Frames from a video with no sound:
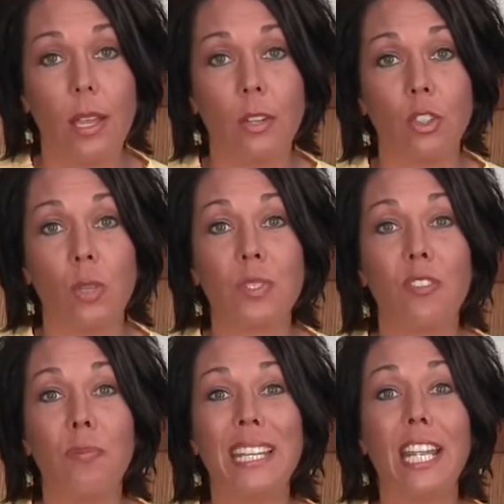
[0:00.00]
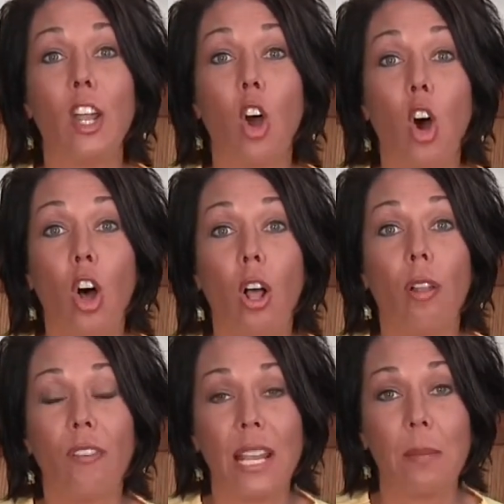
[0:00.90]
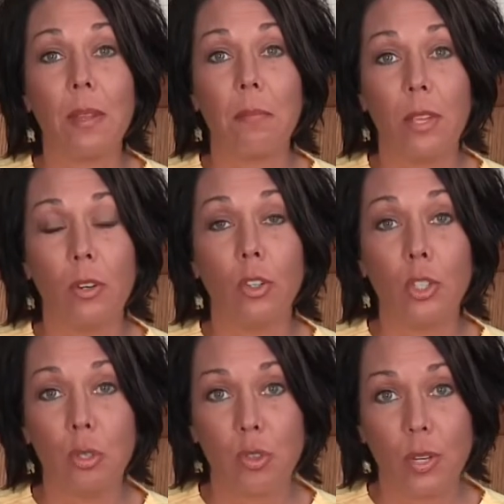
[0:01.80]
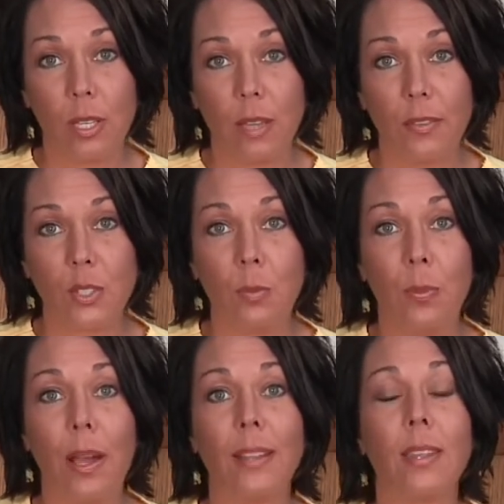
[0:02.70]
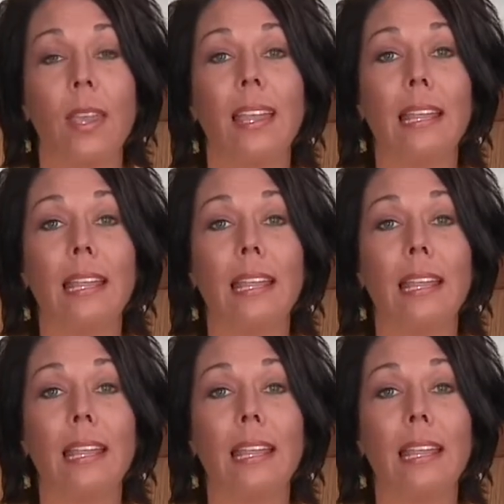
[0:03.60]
in terms of meeting all vitamin, mineral, nutrient levels, but